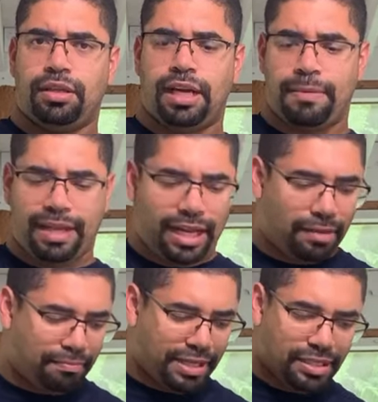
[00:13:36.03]
I mean, I can
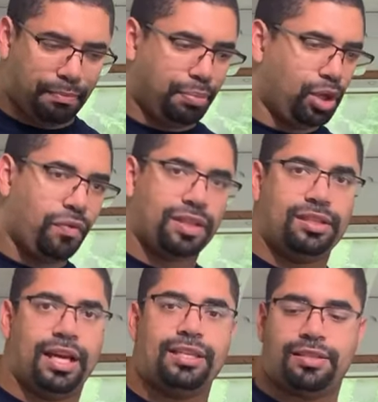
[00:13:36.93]
basically blow the
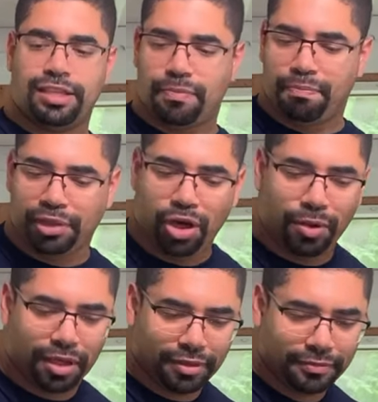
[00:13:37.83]
dust. It's a
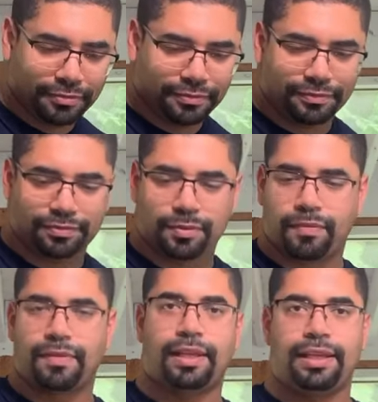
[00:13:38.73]
blower.
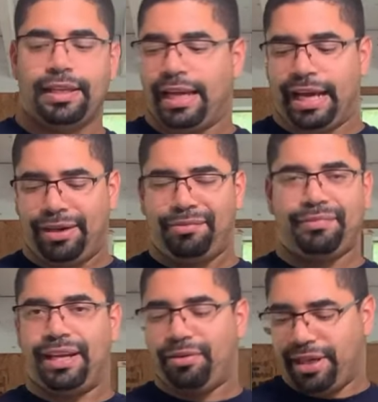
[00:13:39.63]
I don't,
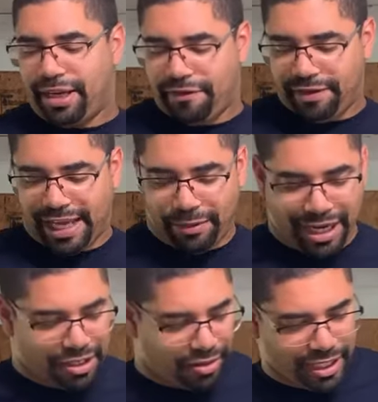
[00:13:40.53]
I don't care for that. When I
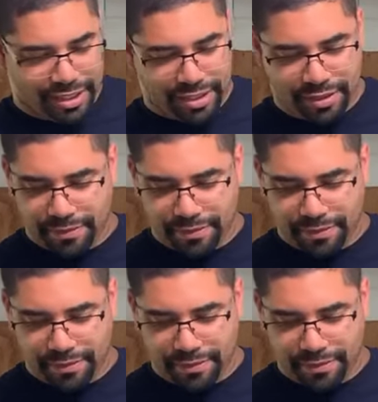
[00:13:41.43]
do this,